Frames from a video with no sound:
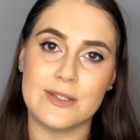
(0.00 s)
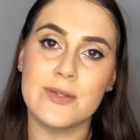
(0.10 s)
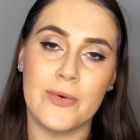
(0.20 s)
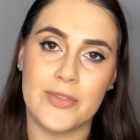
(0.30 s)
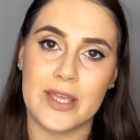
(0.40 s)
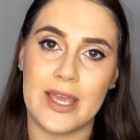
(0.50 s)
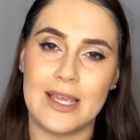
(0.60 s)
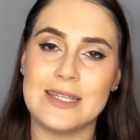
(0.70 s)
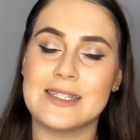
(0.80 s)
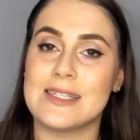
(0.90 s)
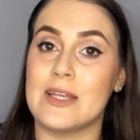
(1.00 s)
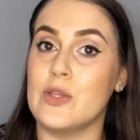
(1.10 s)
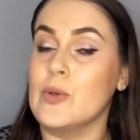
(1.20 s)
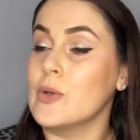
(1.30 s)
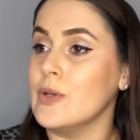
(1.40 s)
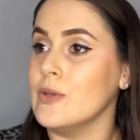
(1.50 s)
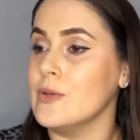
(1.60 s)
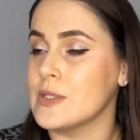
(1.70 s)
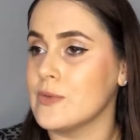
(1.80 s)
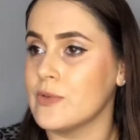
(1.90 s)
not the case and you can
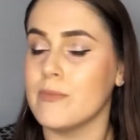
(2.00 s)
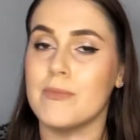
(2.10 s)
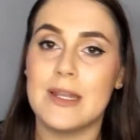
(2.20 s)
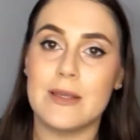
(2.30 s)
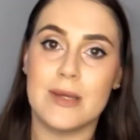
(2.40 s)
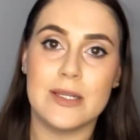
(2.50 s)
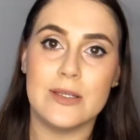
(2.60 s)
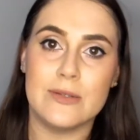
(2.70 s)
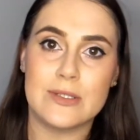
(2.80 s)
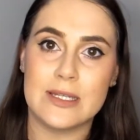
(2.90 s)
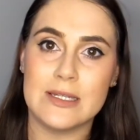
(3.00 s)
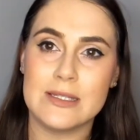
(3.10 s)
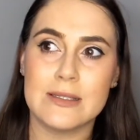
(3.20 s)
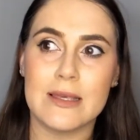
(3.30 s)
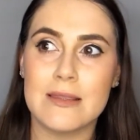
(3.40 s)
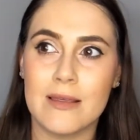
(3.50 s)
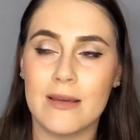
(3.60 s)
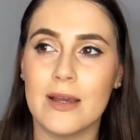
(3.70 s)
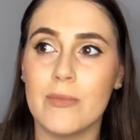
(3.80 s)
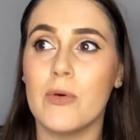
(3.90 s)
use it for many, many uses. I think
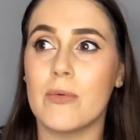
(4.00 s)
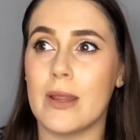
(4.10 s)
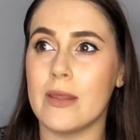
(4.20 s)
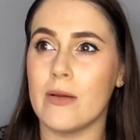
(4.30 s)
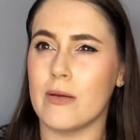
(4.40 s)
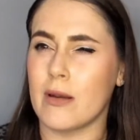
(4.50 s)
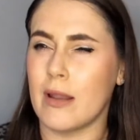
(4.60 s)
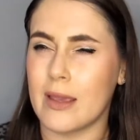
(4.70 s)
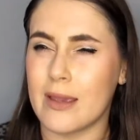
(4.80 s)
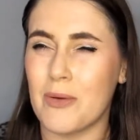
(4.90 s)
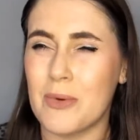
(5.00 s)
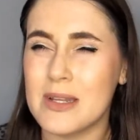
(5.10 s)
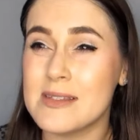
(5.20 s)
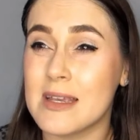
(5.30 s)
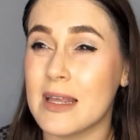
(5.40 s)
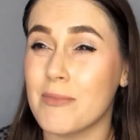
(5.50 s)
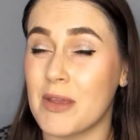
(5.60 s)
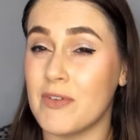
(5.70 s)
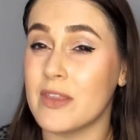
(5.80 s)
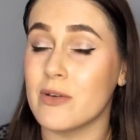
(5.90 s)
I'm already on like, I want to say like my
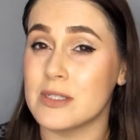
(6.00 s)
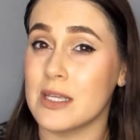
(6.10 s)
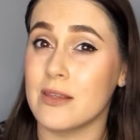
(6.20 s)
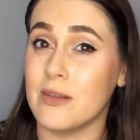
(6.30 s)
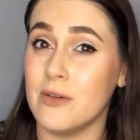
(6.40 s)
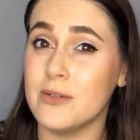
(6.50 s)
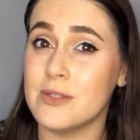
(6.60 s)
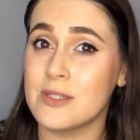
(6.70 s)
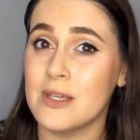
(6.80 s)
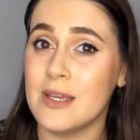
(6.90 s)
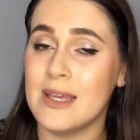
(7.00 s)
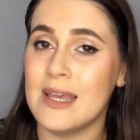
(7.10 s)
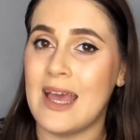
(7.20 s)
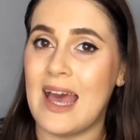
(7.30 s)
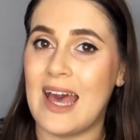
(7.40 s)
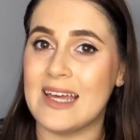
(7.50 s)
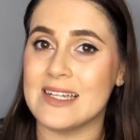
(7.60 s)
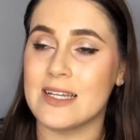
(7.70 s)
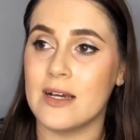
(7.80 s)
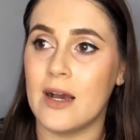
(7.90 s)
5th or 6th use, and
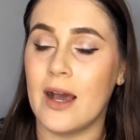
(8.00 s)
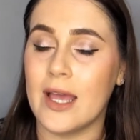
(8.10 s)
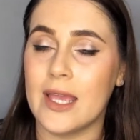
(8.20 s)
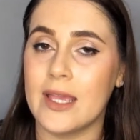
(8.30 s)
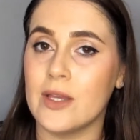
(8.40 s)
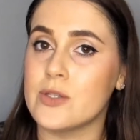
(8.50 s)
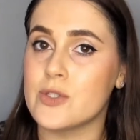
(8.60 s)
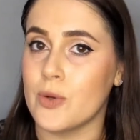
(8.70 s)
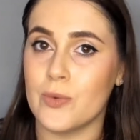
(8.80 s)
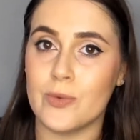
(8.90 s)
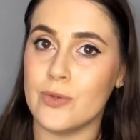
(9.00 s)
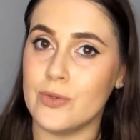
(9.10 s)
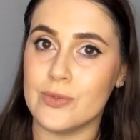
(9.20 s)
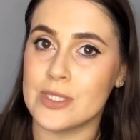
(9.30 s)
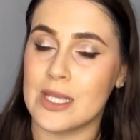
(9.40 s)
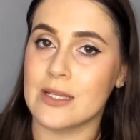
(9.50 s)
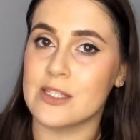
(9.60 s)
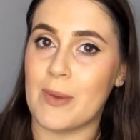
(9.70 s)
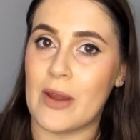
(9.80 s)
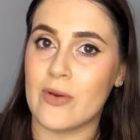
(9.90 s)
I don't use things
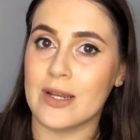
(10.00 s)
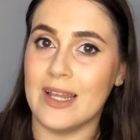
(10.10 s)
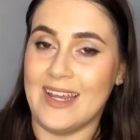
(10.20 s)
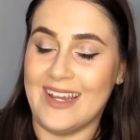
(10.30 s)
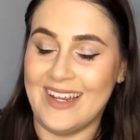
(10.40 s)
sparingly.